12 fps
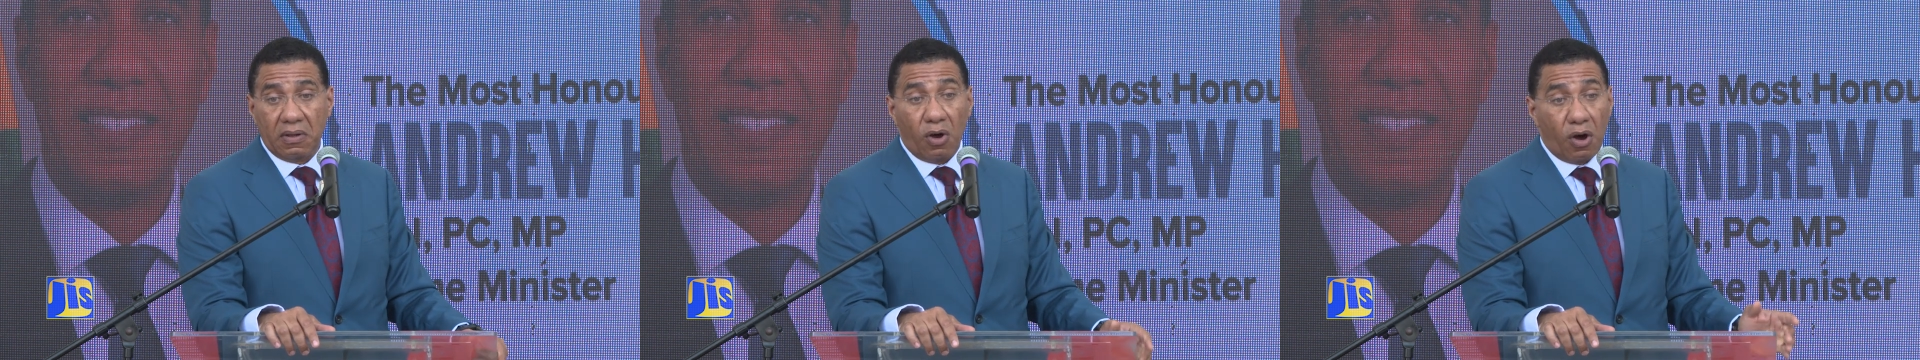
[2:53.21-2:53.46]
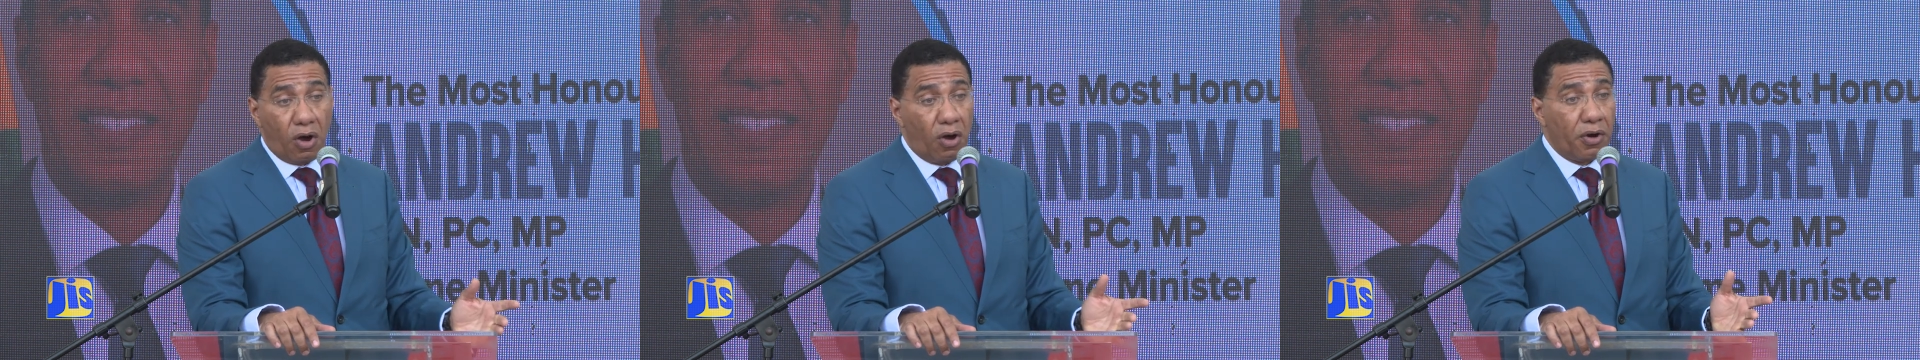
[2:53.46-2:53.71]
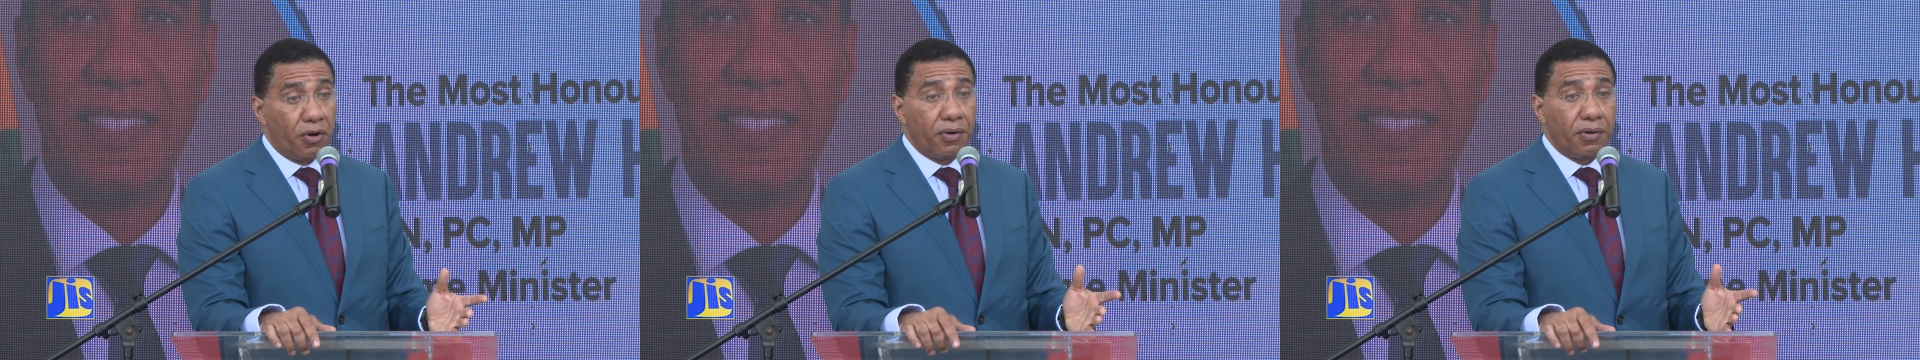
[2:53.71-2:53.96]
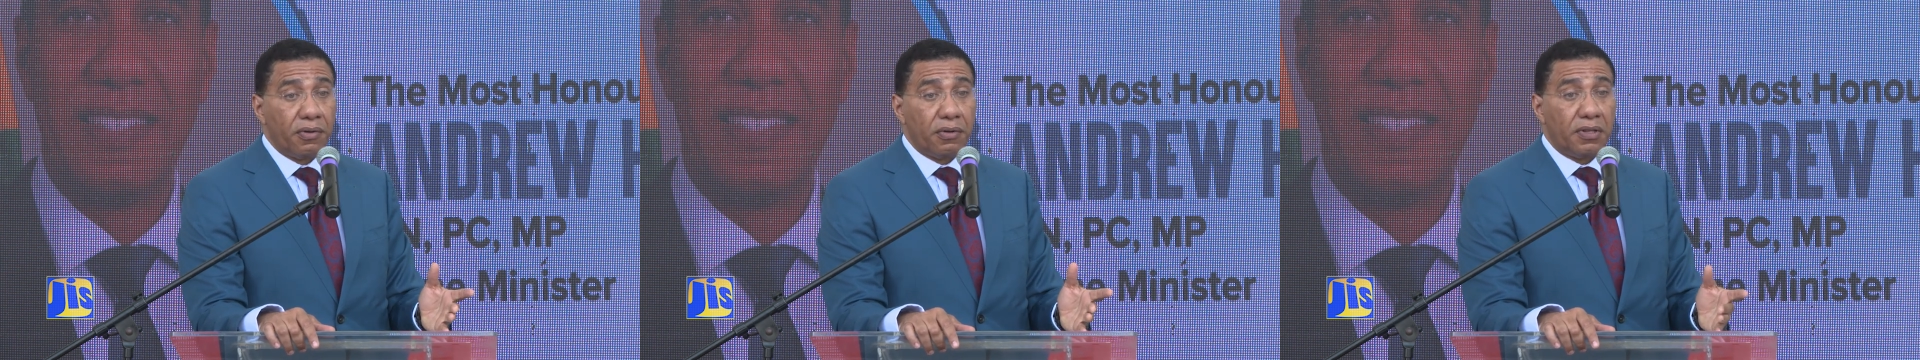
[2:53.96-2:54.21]
Or
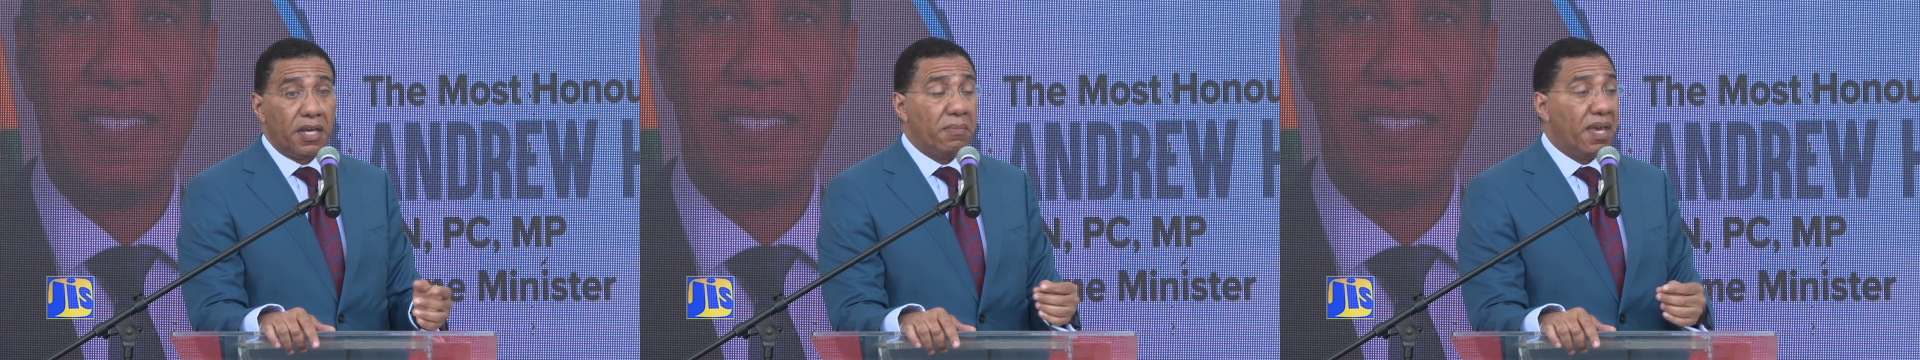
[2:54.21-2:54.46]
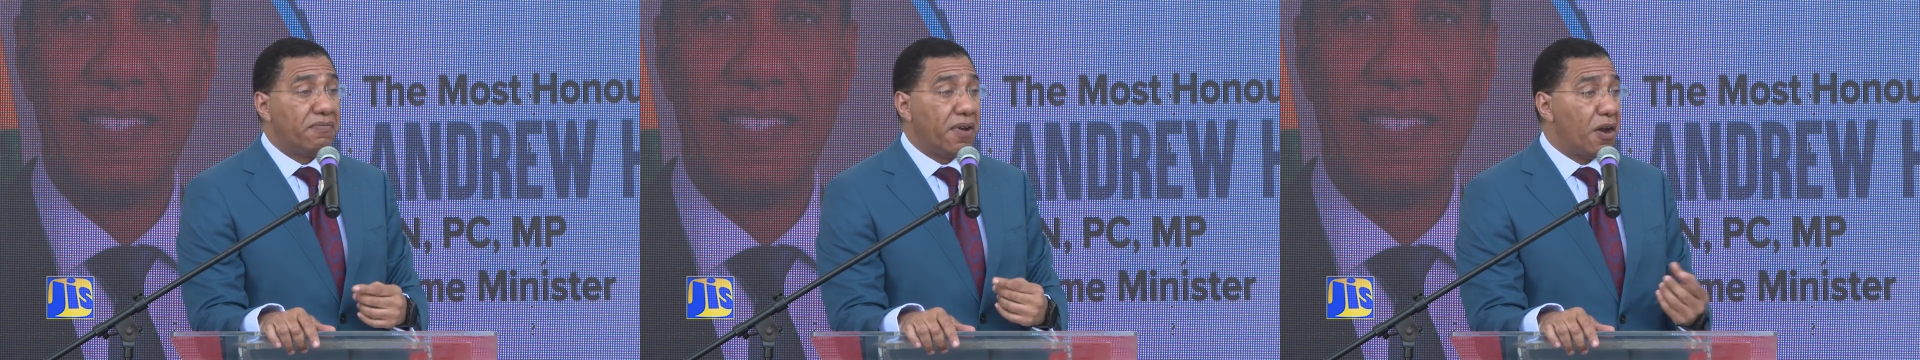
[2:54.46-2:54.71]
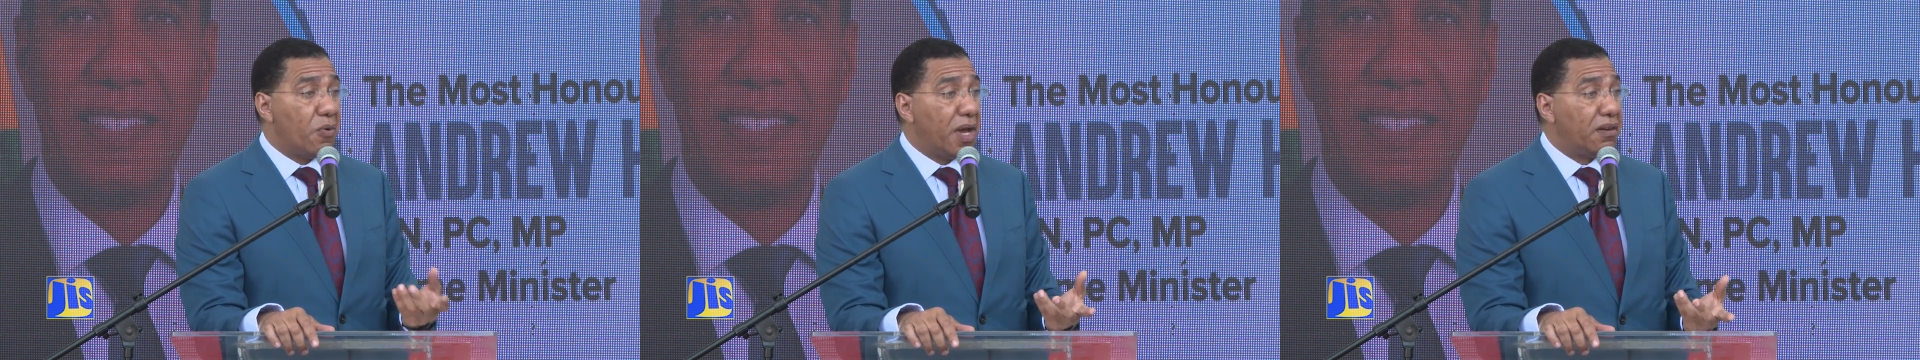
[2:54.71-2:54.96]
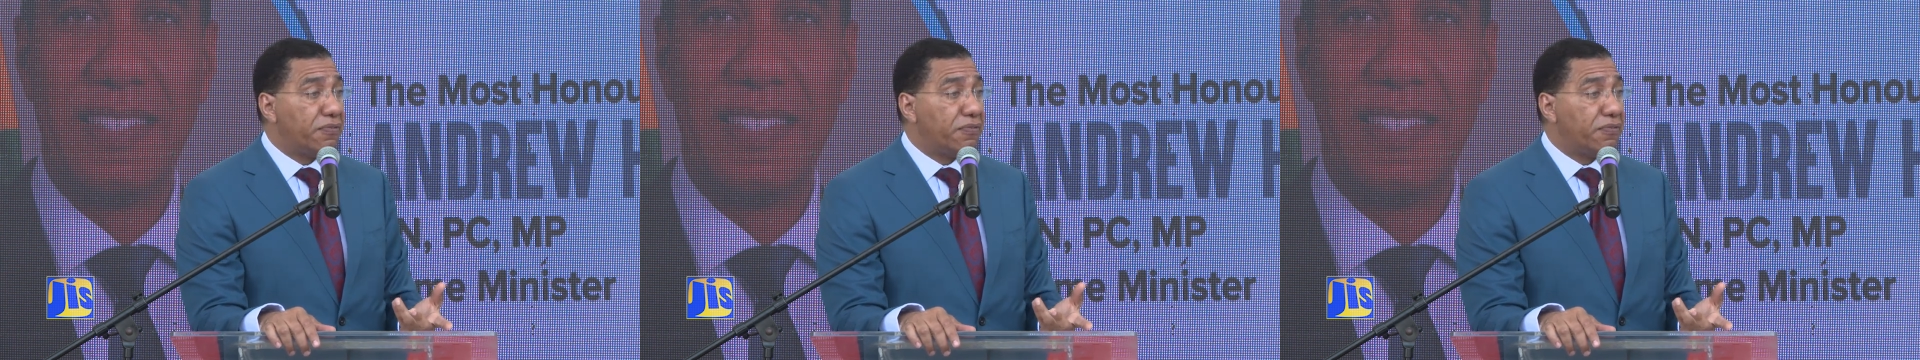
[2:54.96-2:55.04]
they may very well